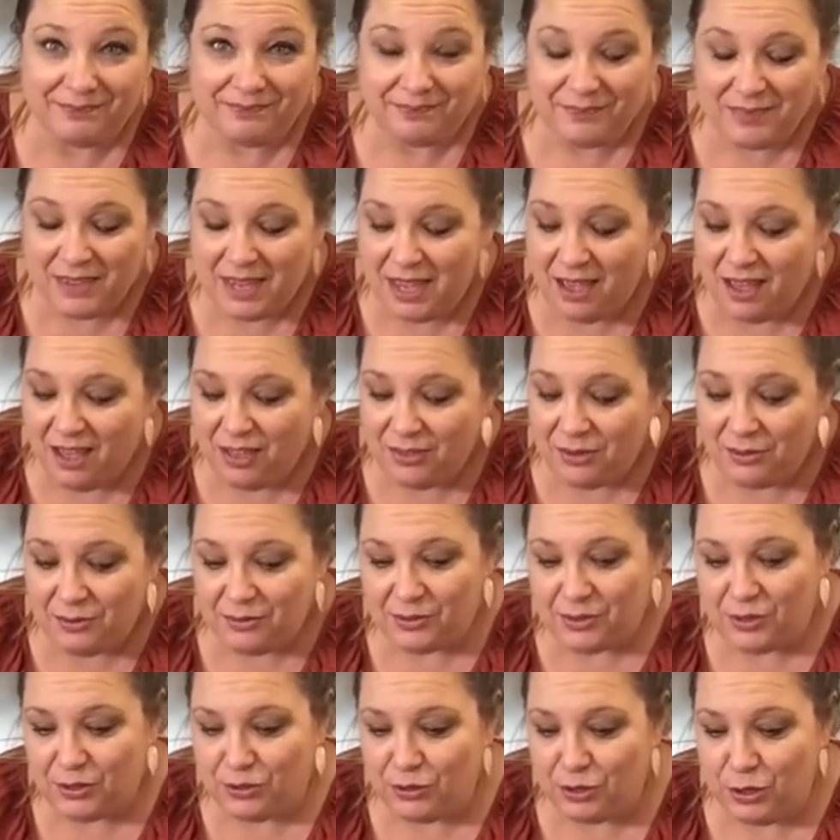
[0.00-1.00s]
I thought it was
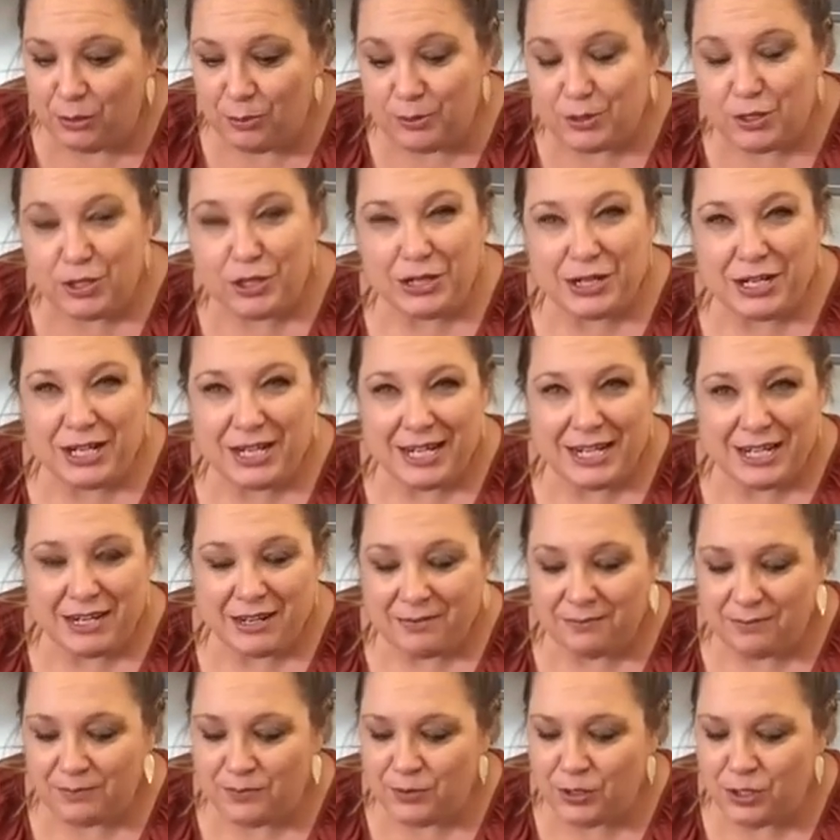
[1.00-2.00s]
a good opportunity
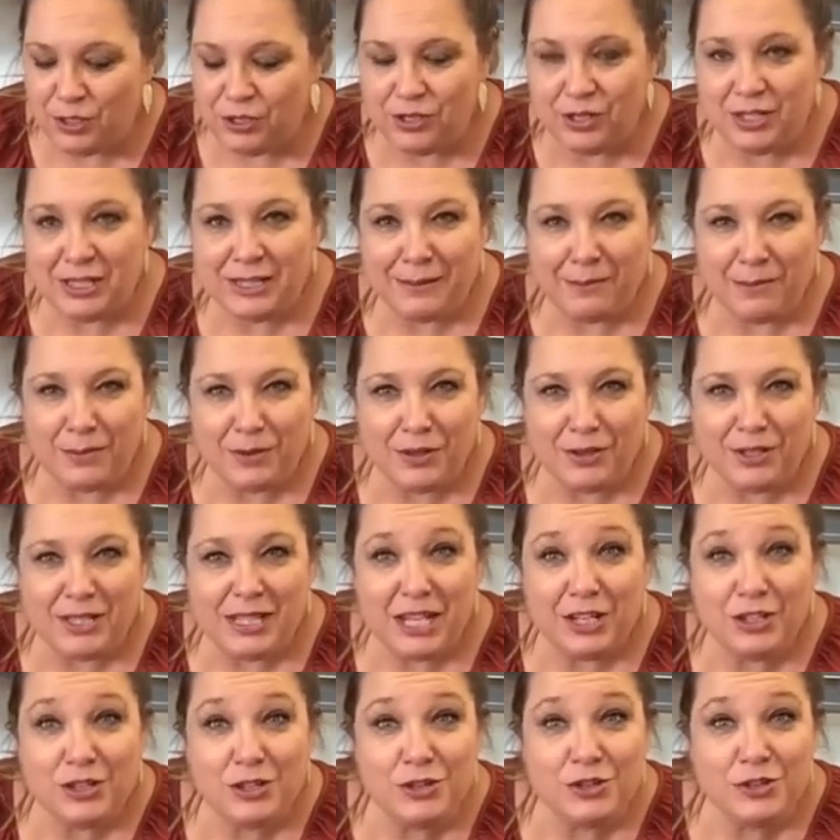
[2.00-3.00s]
to use some of those
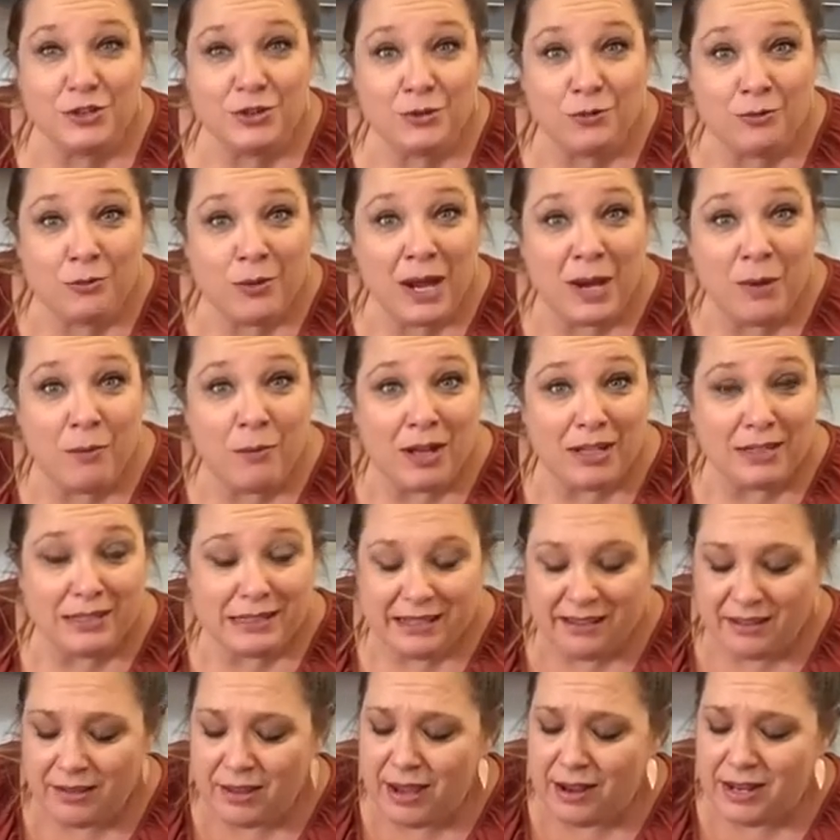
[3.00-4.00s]
unusual weird ones,
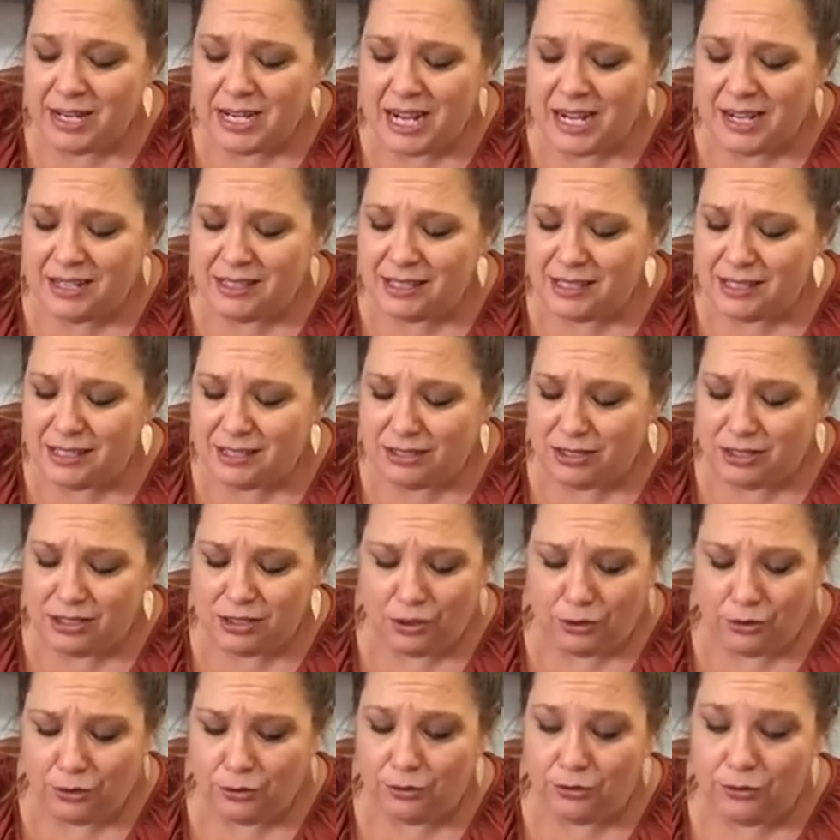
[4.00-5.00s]
and they taste
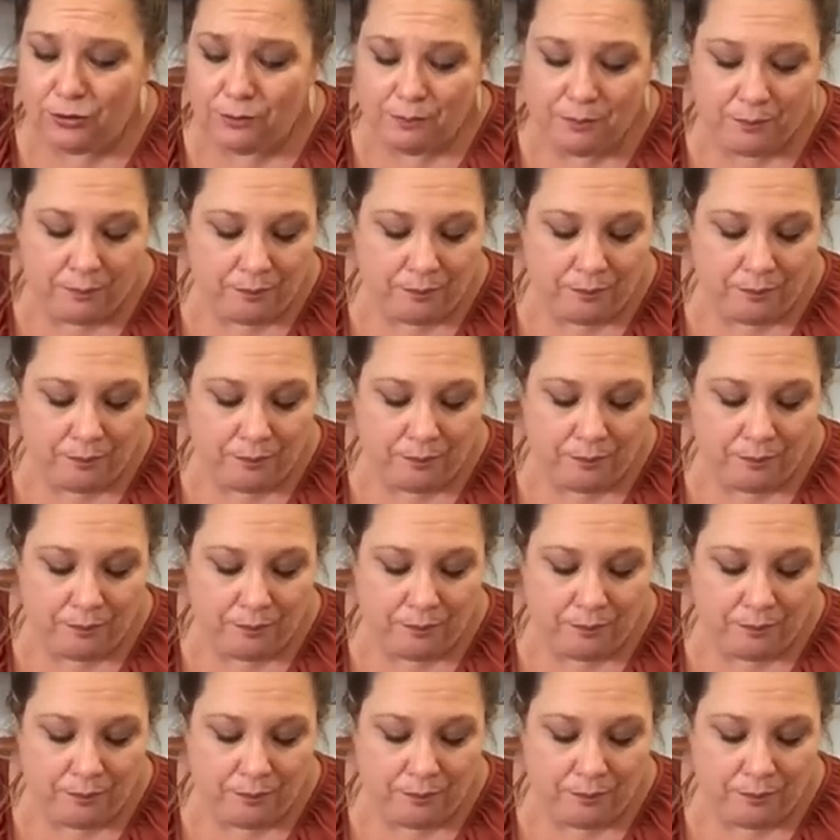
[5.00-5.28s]
so good.